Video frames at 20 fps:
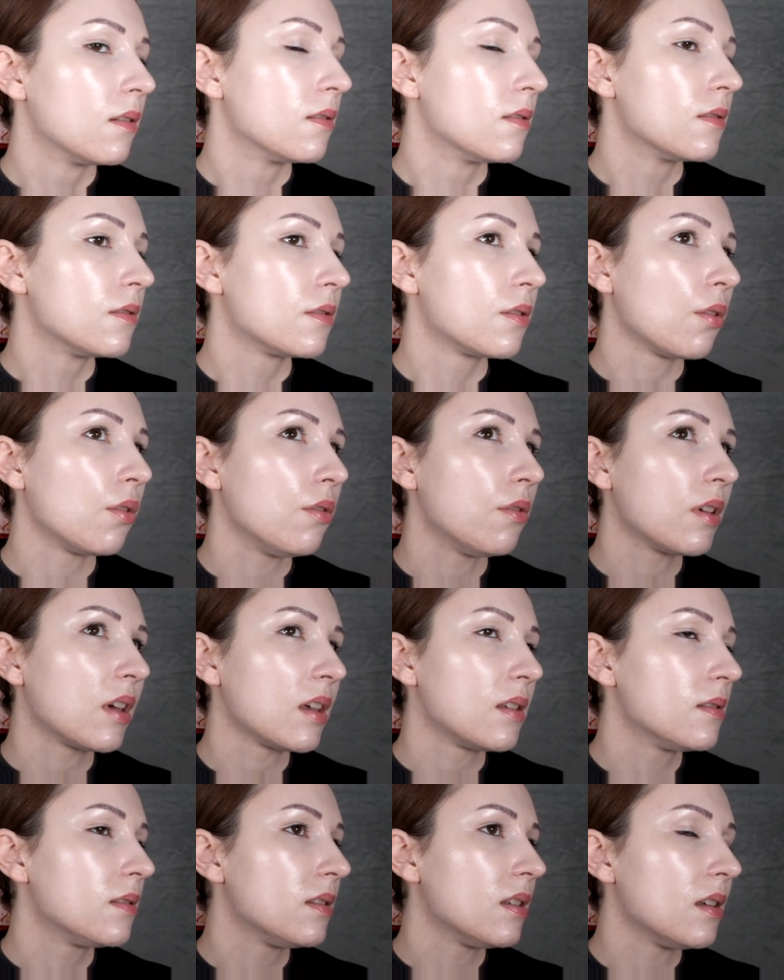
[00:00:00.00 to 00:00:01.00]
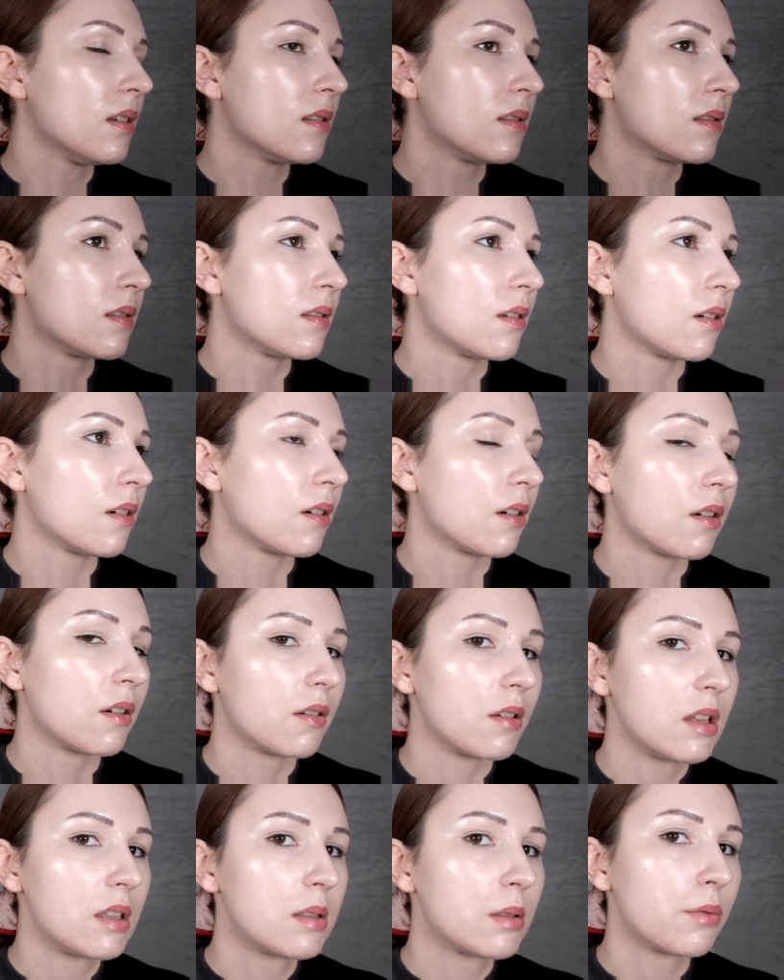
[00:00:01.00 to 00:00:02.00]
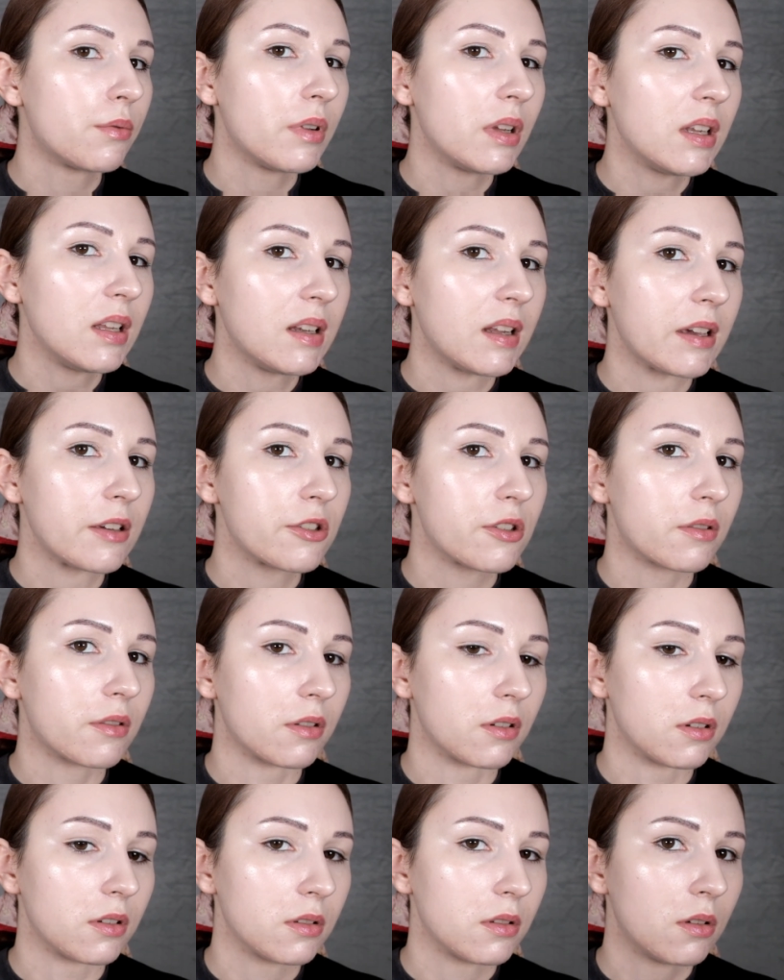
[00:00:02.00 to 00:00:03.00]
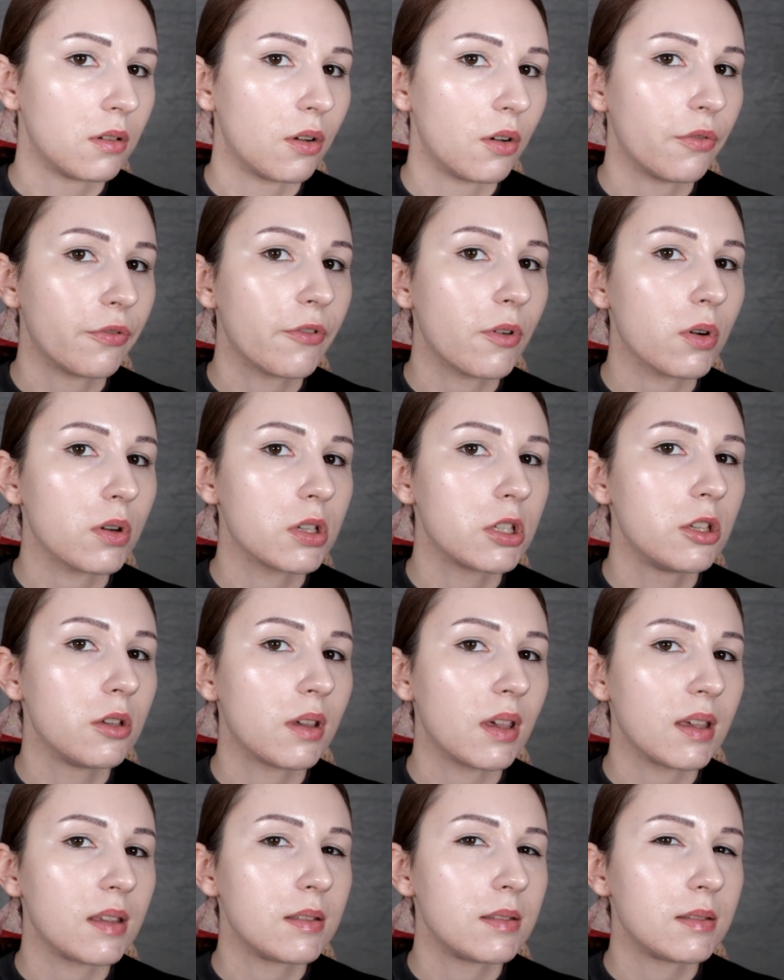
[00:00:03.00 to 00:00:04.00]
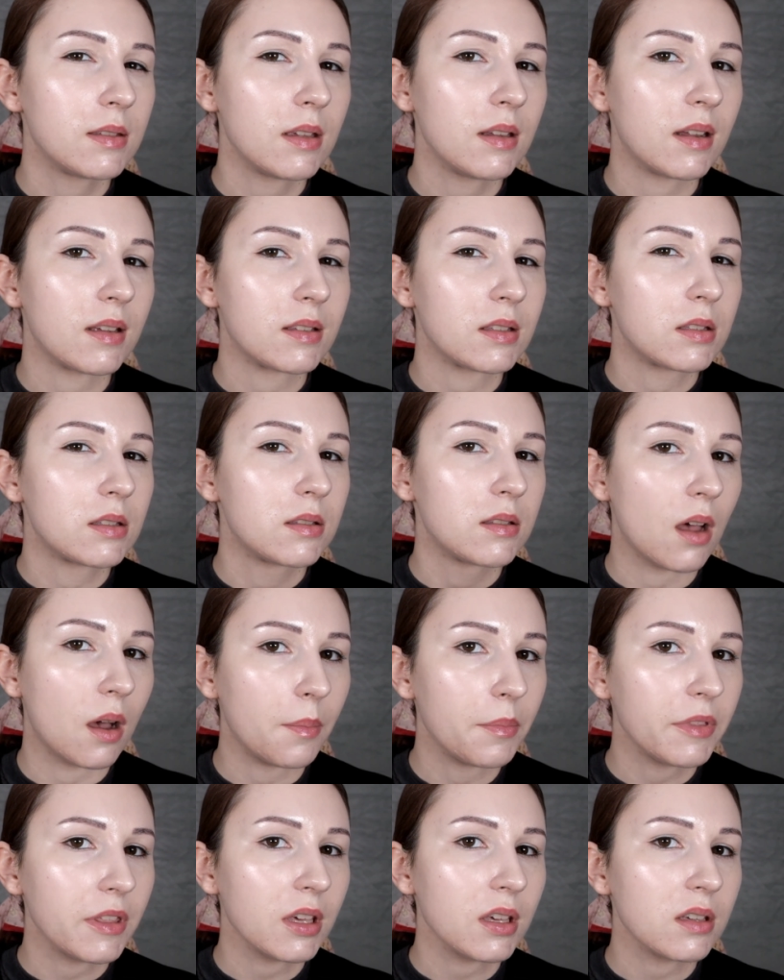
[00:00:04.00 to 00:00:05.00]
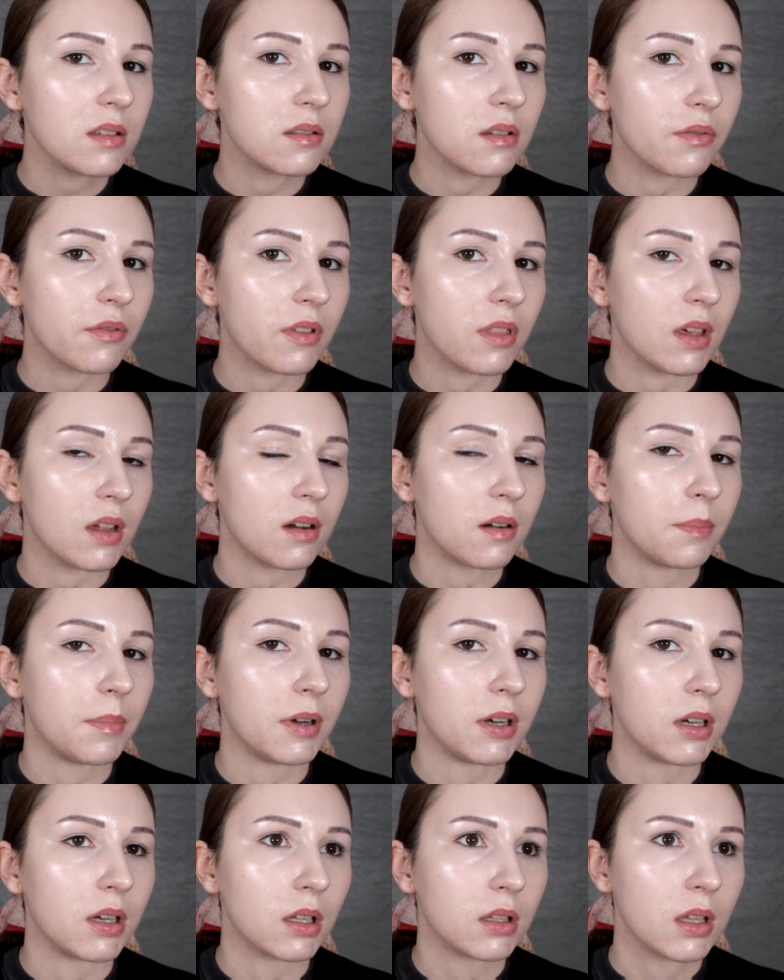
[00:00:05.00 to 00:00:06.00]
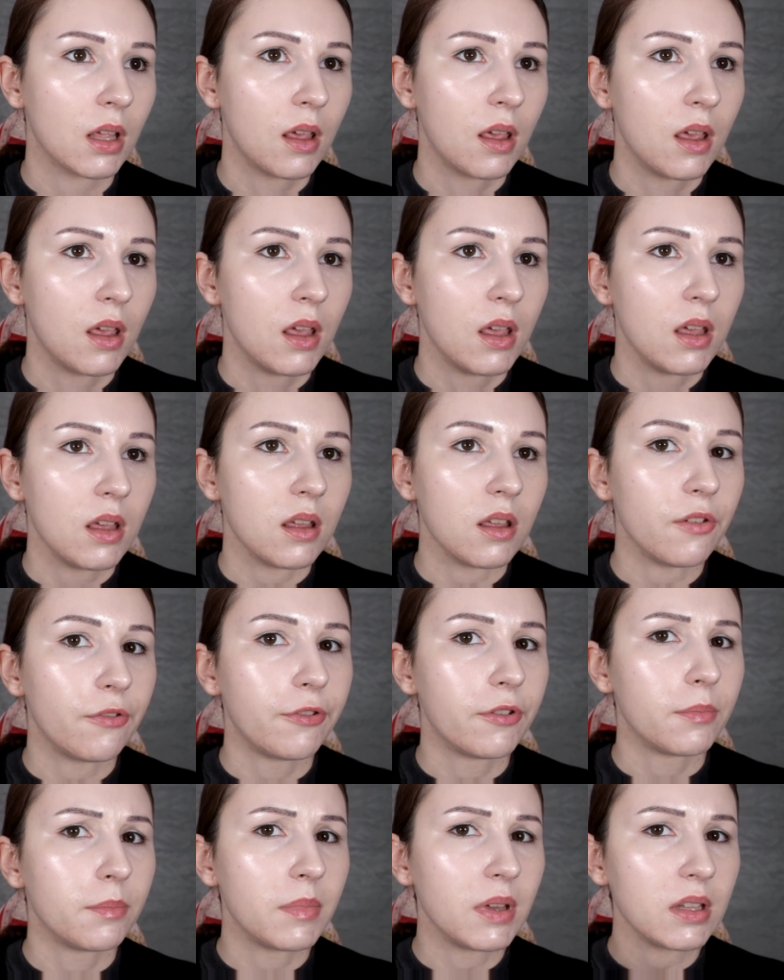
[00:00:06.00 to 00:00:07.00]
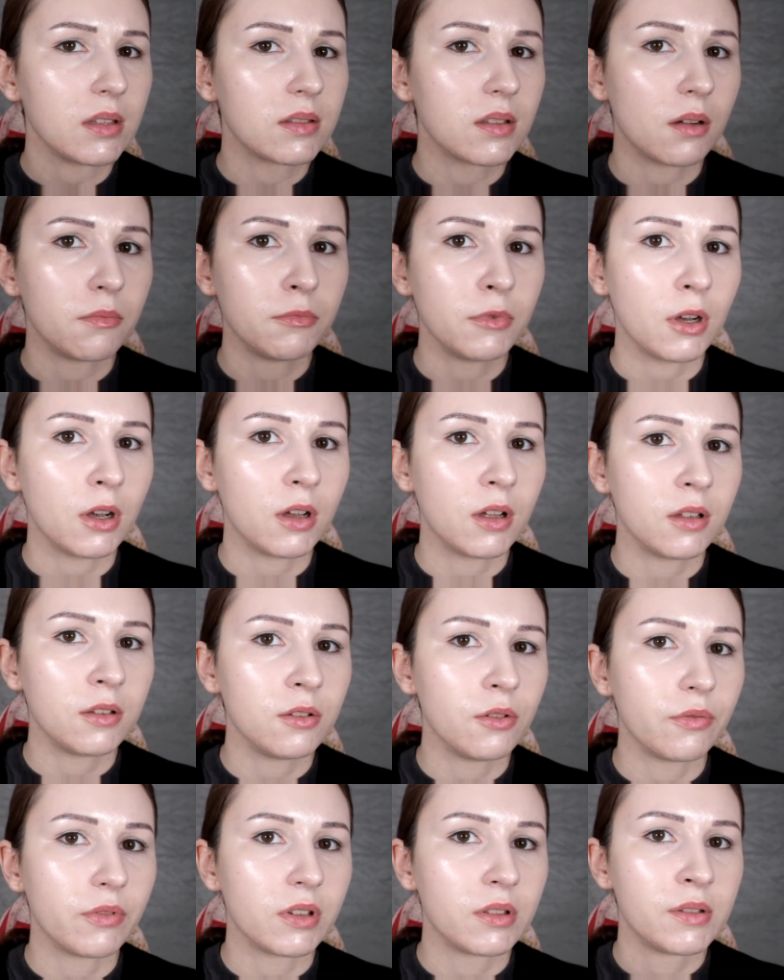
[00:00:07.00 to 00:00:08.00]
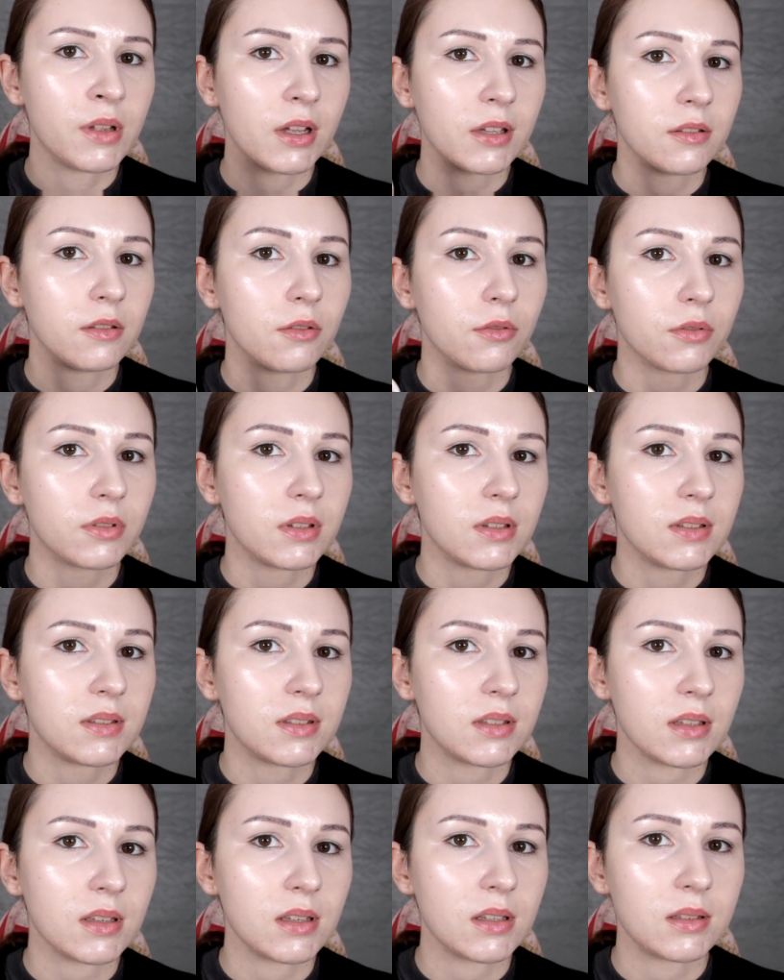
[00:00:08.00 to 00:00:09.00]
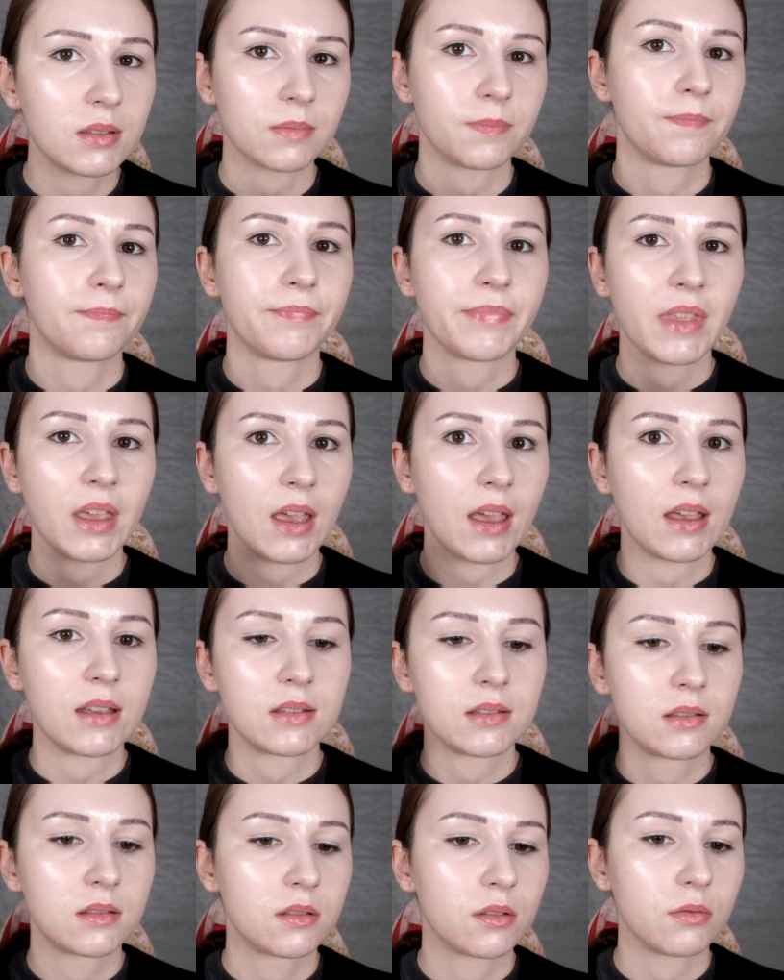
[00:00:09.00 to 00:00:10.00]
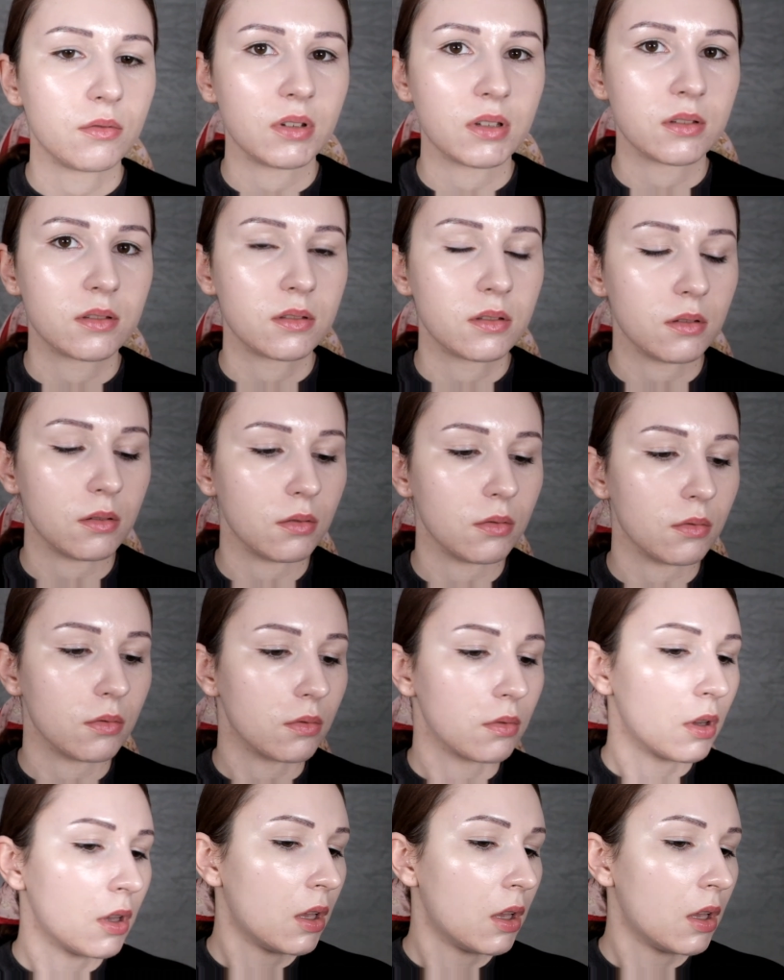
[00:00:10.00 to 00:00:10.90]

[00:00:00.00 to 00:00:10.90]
So you can see it's really natural. Of course you can see that something is over there, but if you meet someone you will not notice it as soon as you